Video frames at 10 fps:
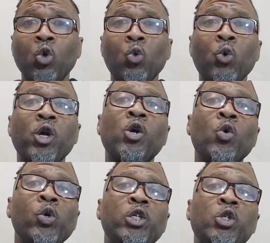we're
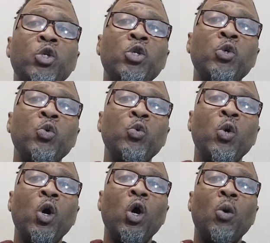going to do
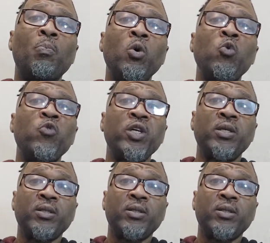a movie,